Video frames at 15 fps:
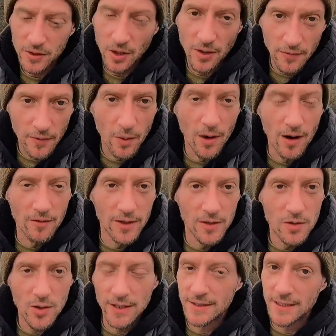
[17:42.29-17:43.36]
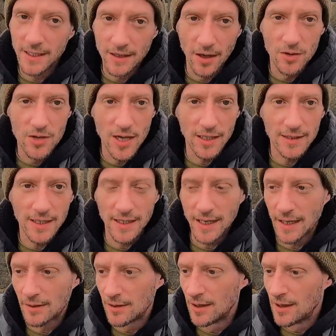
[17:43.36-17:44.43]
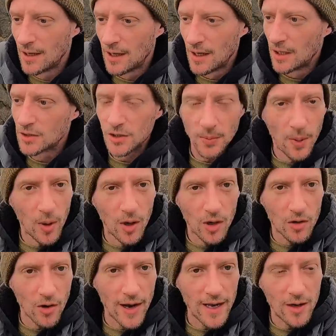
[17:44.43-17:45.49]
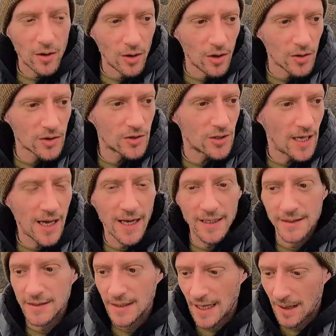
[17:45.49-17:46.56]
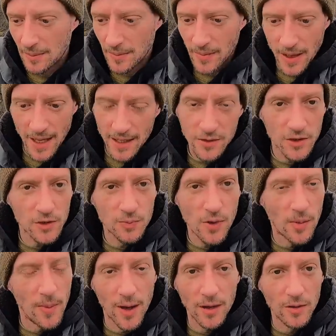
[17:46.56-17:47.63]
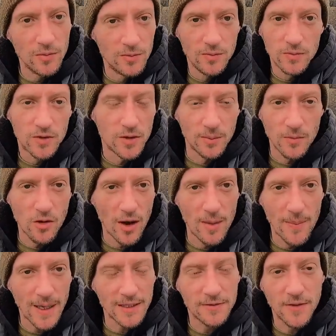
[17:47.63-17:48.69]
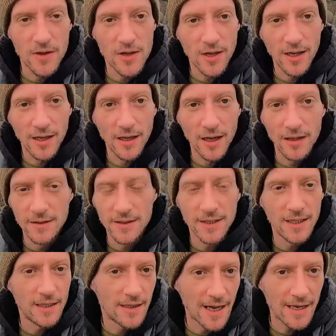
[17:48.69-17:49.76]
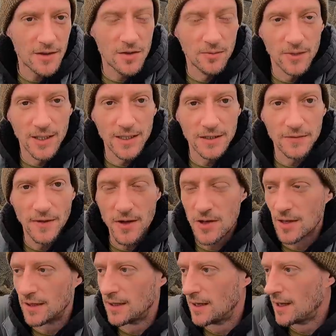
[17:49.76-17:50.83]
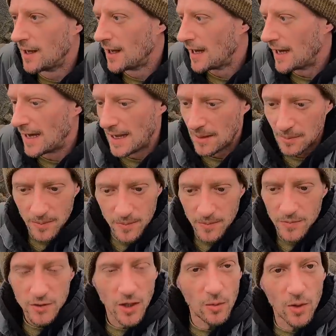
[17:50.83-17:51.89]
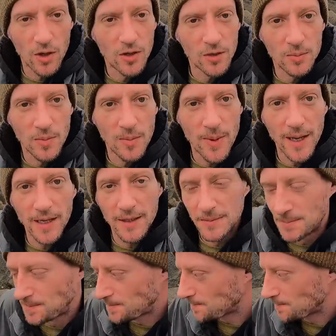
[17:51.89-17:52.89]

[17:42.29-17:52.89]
So if you are interested, go check that out. Support a great cause and yeah, just promote some great bass fishing in Guernsey, catch and release fishing. So what couldn't be better?